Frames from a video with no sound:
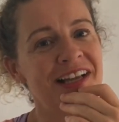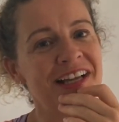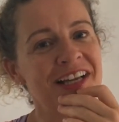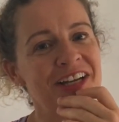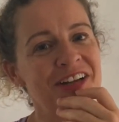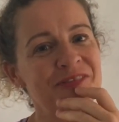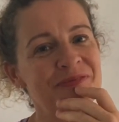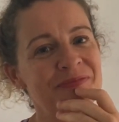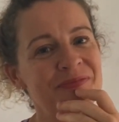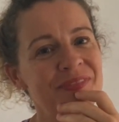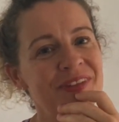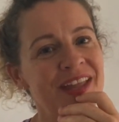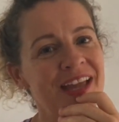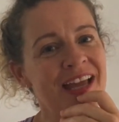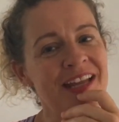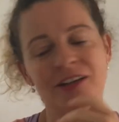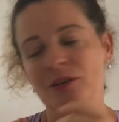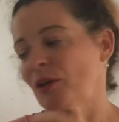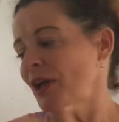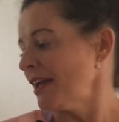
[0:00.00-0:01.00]
And
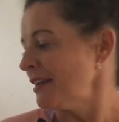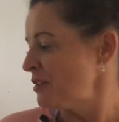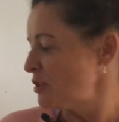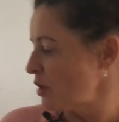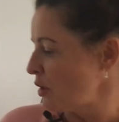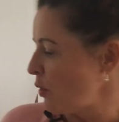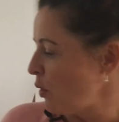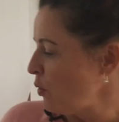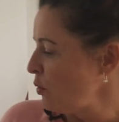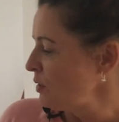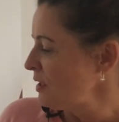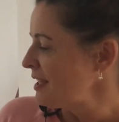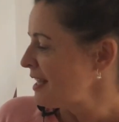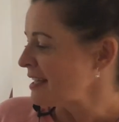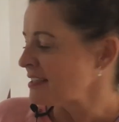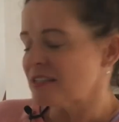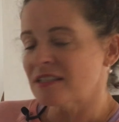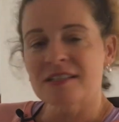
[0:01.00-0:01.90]
okay, so all of that